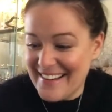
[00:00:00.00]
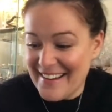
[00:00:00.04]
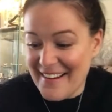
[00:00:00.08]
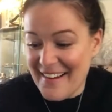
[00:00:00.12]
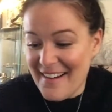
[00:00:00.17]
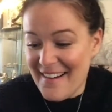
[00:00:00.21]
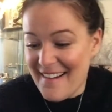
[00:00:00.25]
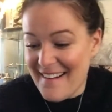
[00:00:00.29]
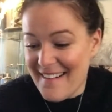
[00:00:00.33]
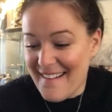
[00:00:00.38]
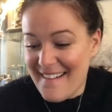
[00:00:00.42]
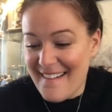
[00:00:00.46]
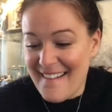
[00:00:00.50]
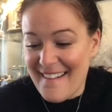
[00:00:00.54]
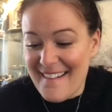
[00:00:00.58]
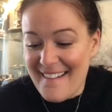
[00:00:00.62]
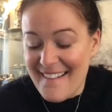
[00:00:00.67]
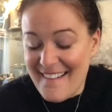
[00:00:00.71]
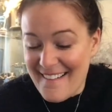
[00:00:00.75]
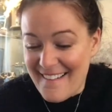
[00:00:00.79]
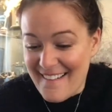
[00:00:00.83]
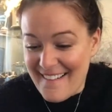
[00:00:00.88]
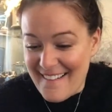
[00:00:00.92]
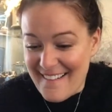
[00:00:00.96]

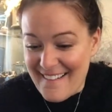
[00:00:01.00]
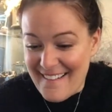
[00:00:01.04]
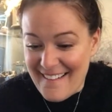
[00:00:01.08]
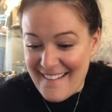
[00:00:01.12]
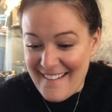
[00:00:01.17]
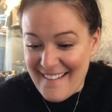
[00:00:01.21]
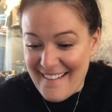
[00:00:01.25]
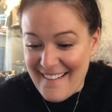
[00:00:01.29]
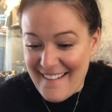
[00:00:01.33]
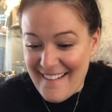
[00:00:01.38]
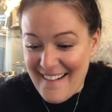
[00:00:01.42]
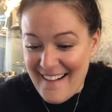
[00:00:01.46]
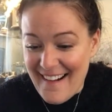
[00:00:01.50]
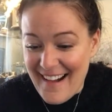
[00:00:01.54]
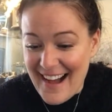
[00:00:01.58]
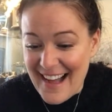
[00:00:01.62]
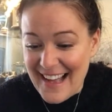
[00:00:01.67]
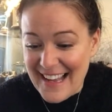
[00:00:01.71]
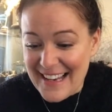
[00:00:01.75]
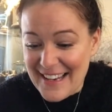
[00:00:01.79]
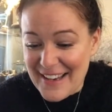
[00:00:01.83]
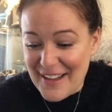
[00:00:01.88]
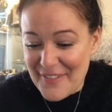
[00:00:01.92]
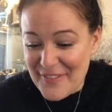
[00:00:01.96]
Oh,
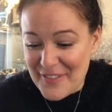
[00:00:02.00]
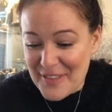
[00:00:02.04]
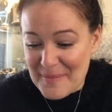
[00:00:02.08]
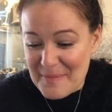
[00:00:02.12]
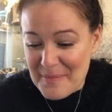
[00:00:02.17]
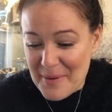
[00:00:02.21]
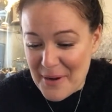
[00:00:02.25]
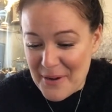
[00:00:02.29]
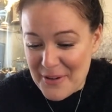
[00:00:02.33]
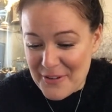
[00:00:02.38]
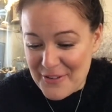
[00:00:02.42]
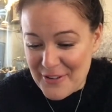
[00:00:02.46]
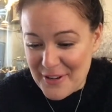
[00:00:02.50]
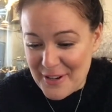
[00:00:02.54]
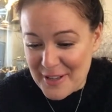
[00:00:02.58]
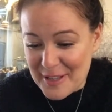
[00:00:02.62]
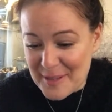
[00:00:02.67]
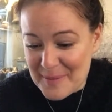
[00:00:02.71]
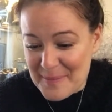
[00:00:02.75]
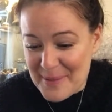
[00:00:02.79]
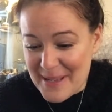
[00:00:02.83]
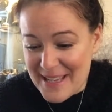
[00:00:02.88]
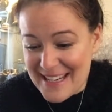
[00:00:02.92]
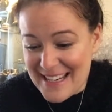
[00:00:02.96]
I love the
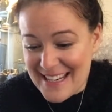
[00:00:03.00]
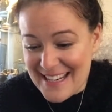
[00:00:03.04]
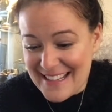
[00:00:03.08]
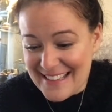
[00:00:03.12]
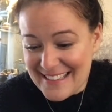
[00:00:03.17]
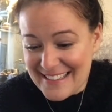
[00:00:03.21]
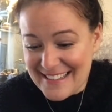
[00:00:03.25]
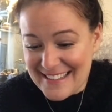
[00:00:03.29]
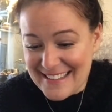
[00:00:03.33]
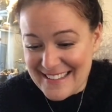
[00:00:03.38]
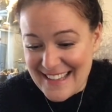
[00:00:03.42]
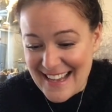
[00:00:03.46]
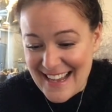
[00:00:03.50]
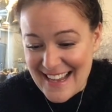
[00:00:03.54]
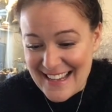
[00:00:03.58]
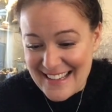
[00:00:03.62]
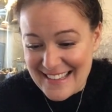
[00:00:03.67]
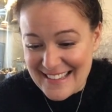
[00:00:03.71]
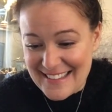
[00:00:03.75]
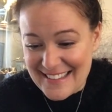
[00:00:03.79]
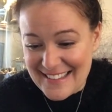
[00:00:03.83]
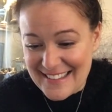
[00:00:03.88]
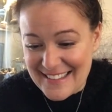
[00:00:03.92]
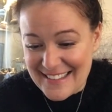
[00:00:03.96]
Bowtruckle pin, and he's sat
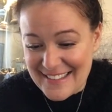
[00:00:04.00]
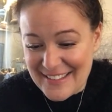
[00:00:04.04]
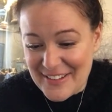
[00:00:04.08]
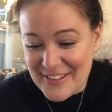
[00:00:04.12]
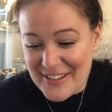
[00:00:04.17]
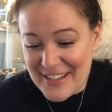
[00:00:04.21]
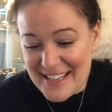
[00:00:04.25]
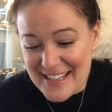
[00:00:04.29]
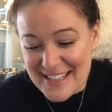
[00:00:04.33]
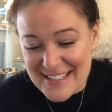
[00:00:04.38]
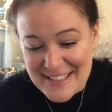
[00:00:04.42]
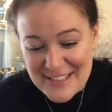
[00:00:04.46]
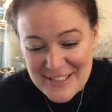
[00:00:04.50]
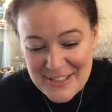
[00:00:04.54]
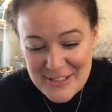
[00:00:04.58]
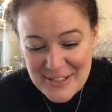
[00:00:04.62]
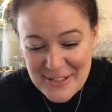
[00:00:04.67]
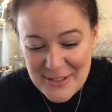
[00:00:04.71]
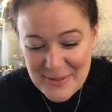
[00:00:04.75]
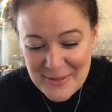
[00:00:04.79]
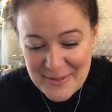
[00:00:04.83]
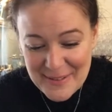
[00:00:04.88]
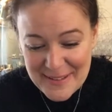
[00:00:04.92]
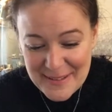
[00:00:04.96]
inside
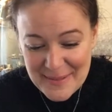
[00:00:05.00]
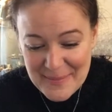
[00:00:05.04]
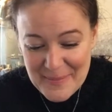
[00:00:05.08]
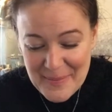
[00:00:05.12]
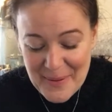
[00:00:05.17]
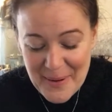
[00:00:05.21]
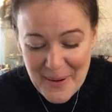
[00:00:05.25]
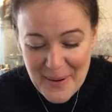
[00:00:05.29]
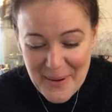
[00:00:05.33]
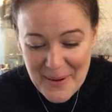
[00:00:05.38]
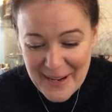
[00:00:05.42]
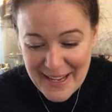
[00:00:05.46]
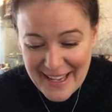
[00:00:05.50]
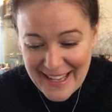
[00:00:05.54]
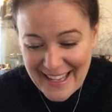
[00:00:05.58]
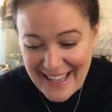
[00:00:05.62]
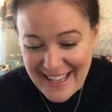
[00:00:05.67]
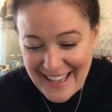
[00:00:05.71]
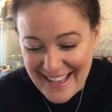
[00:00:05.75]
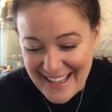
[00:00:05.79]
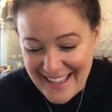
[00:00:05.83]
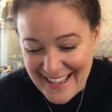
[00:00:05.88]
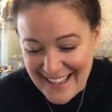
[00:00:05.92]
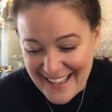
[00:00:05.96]
Newt's
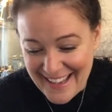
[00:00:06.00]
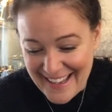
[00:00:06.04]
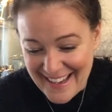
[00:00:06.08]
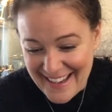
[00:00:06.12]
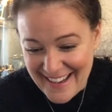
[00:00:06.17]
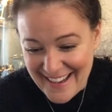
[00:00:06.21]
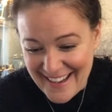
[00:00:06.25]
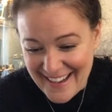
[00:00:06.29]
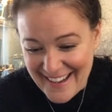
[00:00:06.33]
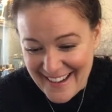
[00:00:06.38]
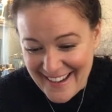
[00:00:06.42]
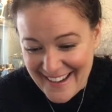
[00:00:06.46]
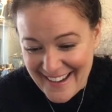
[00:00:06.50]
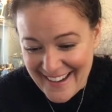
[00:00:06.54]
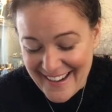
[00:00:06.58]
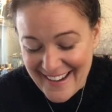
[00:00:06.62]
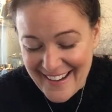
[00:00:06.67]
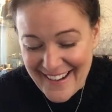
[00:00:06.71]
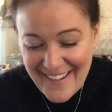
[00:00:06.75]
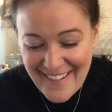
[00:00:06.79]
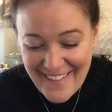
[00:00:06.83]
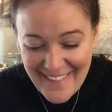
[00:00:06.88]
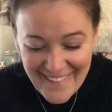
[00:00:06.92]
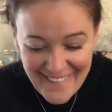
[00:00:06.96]
pocket.
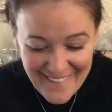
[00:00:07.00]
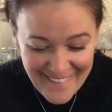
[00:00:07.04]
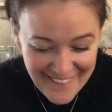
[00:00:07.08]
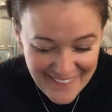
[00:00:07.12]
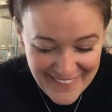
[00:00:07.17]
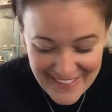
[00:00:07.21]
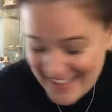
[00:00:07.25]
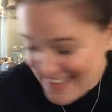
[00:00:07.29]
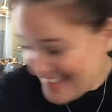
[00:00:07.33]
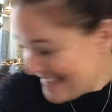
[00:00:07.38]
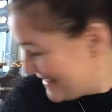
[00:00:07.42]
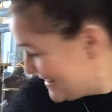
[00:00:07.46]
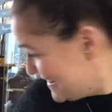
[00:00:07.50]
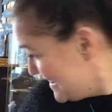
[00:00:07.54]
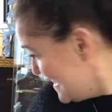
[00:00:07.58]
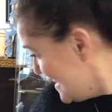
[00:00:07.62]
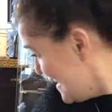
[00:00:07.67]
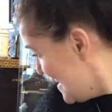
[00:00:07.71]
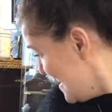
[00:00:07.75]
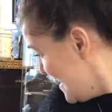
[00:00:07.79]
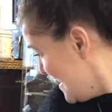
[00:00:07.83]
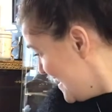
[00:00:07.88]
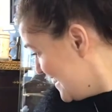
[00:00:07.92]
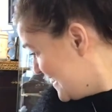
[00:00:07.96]
Oh, that is
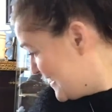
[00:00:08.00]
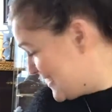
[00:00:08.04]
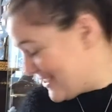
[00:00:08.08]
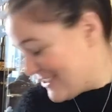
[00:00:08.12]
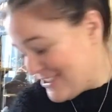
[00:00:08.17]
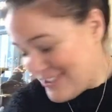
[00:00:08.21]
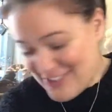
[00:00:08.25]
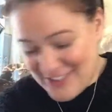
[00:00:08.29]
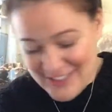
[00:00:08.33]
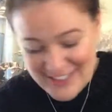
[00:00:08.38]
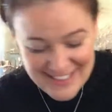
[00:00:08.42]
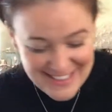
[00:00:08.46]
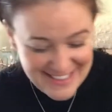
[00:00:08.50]
lush.